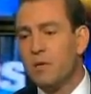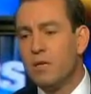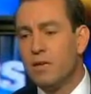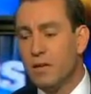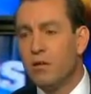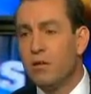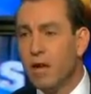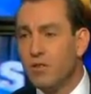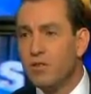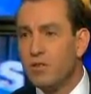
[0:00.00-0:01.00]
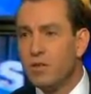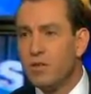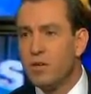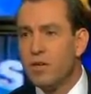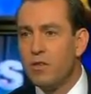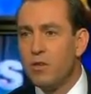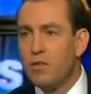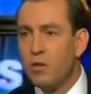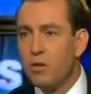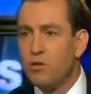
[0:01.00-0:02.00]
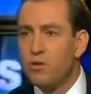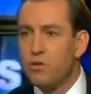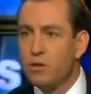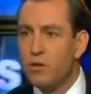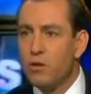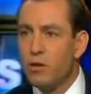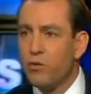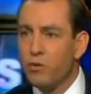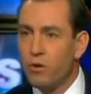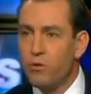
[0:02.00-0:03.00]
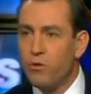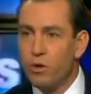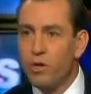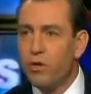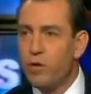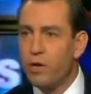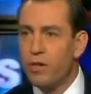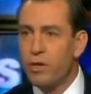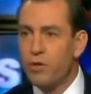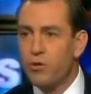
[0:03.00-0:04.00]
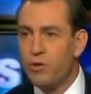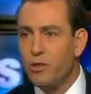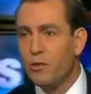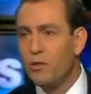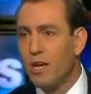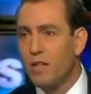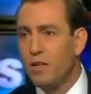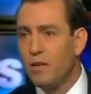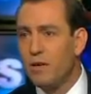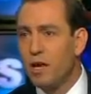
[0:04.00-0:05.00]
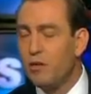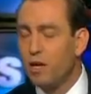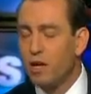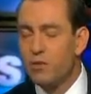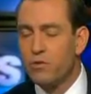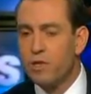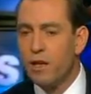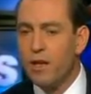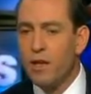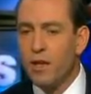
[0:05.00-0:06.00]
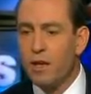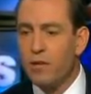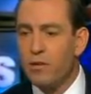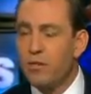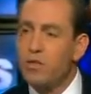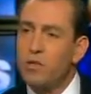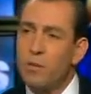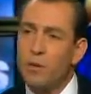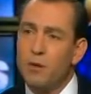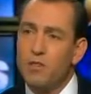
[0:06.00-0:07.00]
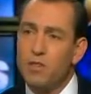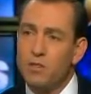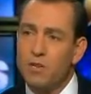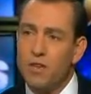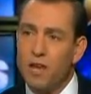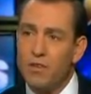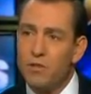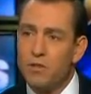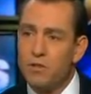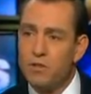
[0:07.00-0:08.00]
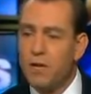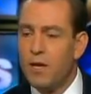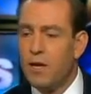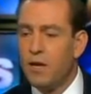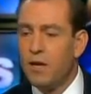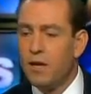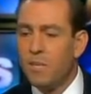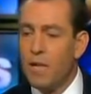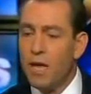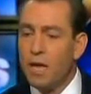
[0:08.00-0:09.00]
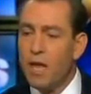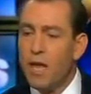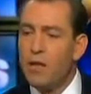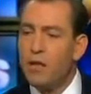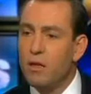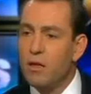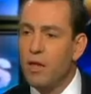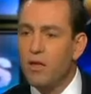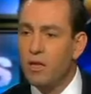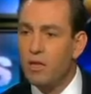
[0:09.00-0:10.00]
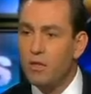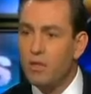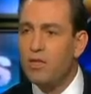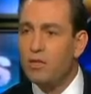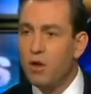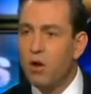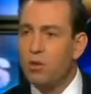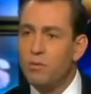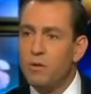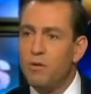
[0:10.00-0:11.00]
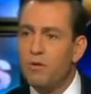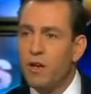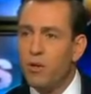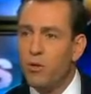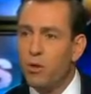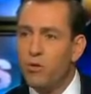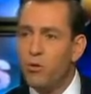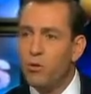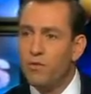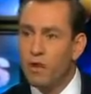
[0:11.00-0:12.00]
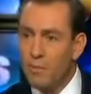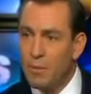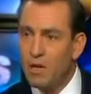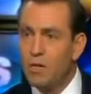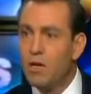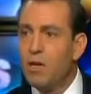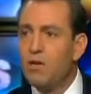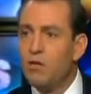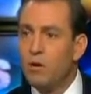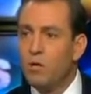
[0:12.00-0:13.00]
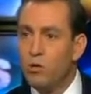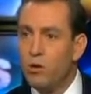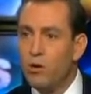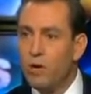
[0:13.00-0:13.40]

illegal licenses that they used to circulate freely around the country. Those 19 hijackers had, it's estimated, about 60 licenses. And had, I think, these laws been in effect where you would have limited to those who were here